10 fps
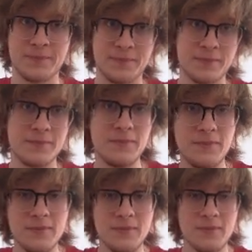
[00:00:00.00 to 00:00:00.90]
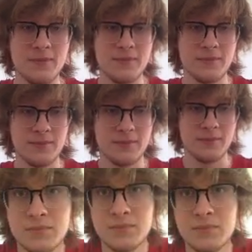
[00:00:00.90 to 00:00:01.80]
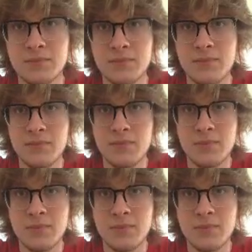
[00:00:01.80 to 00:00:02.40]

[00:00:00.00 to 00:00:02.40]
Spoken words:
Nothing is said.